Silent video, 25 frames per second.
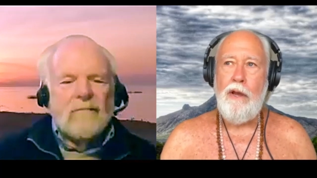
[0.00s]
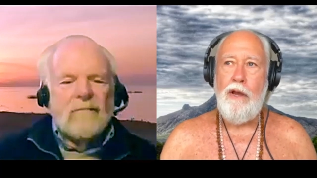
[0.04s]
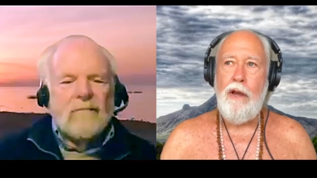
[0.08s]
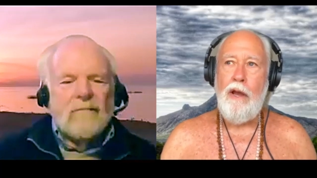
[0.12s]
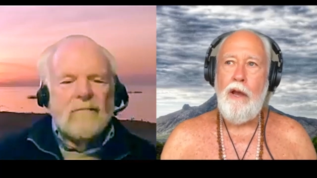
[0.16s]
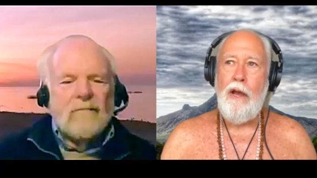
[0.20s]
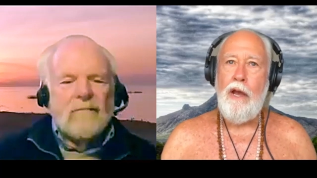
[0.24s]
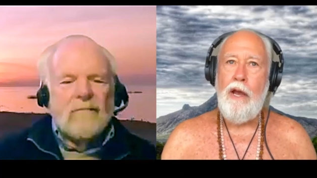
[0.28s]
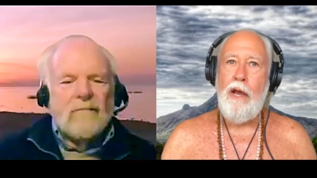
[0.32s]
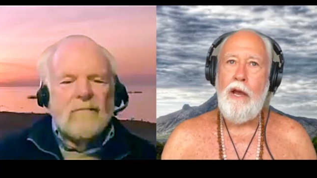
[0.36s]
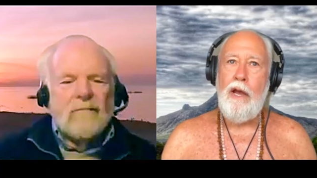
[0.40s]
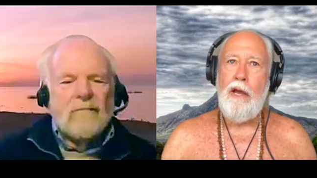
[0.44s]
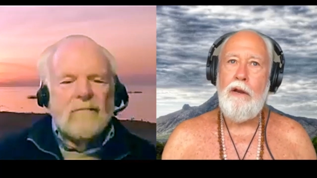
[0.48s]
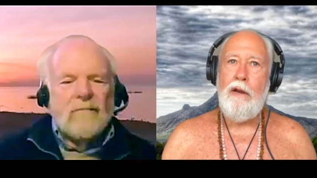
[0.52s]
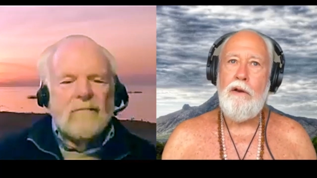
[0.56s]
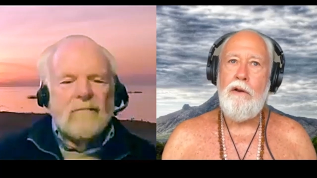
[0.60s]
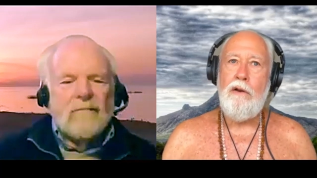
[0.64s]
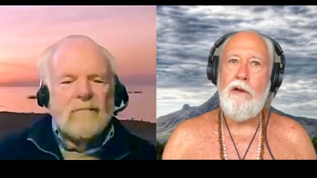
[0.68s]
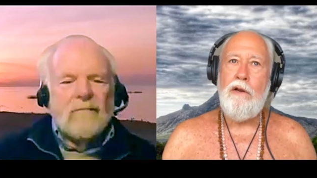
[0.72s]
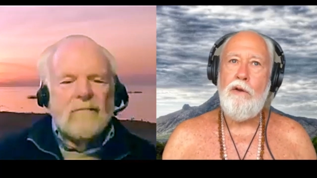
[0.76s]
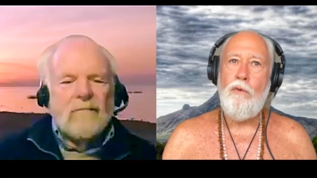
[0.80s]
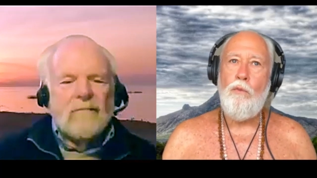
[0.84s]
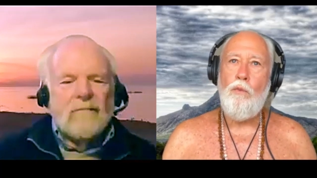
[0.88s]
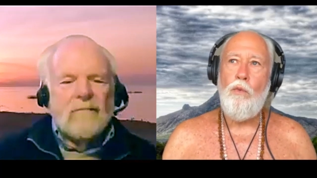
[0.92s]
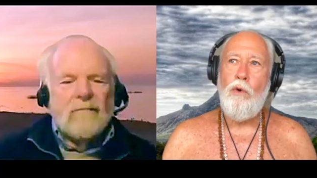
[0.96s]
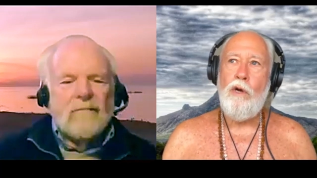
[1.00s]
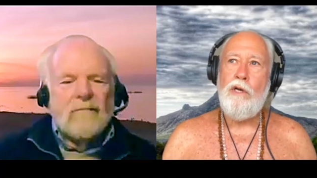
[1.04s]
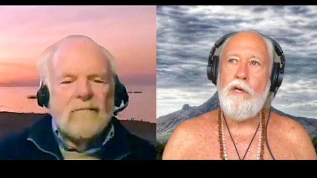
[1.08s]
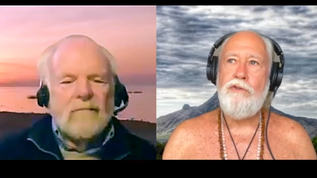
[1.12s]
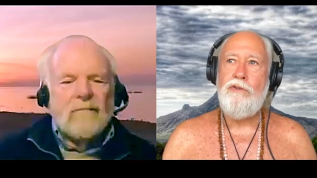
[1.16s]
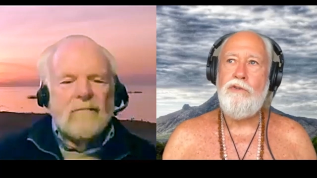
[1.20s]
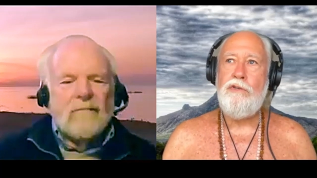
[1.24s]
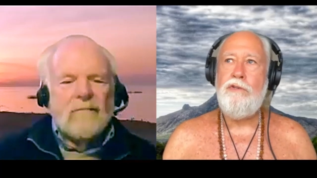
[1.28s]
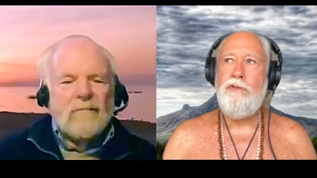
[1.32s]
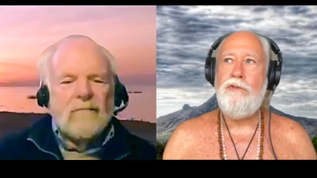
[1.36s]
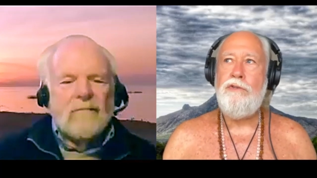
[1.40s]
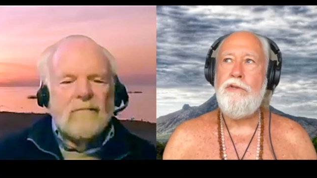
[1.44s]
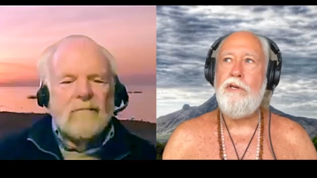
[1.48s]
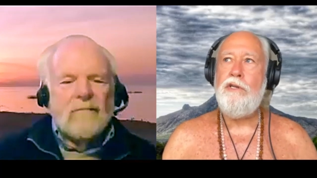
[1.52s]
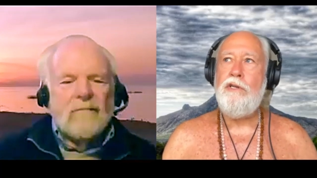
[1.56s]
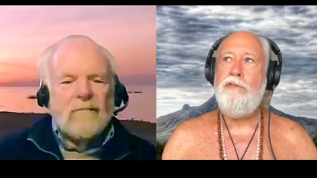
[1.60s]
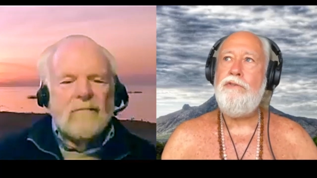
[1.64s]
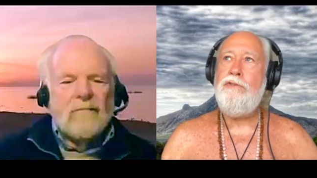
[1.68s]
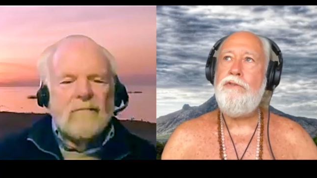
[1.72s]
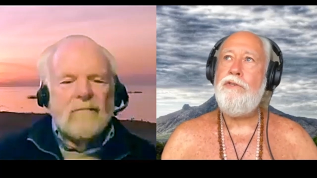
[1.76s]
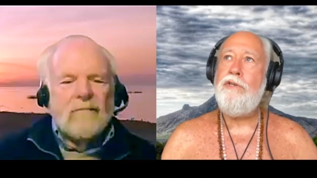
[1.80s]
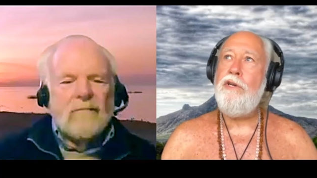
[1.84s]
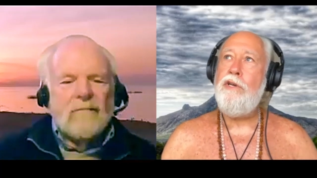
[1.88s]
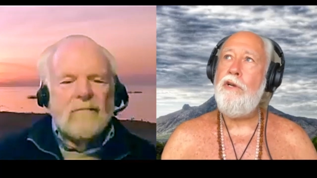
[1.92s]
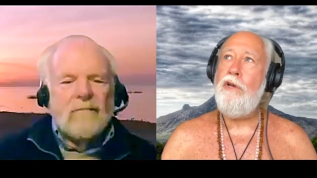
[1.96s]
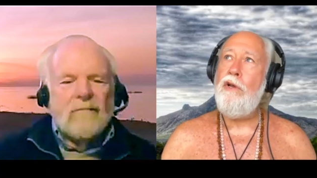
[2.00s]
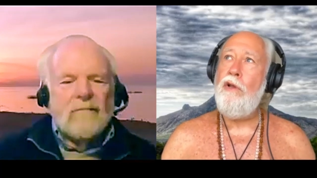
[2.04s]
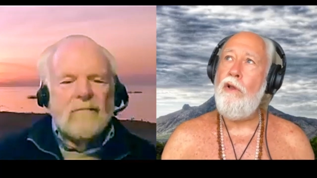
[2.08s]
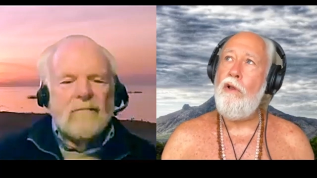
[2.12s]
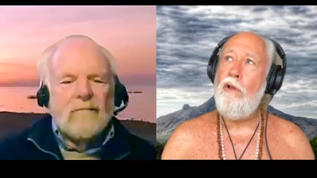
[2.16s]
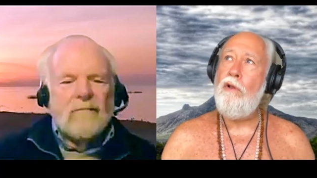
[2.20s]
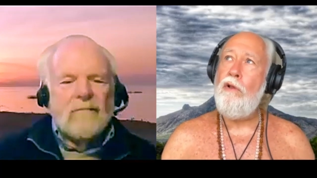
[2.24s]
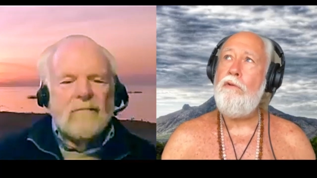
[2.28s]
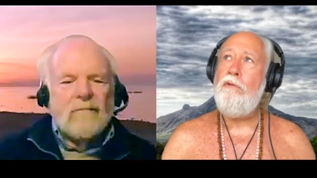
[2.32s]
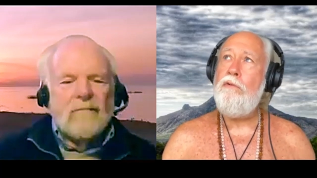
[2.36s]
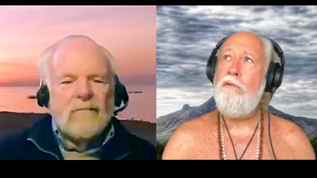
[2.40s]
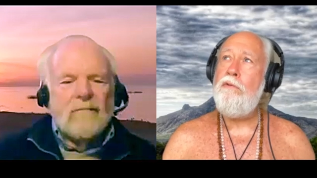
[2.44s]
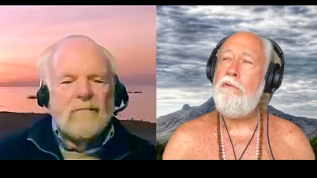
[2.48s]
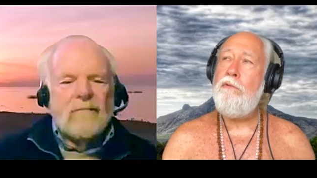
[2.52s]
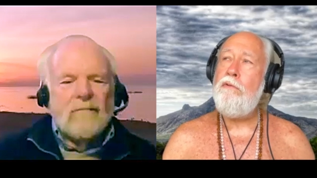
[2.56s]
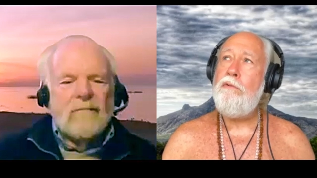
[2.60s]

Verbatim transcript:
Speaker 1: Mm-hmm. And it wasn't until,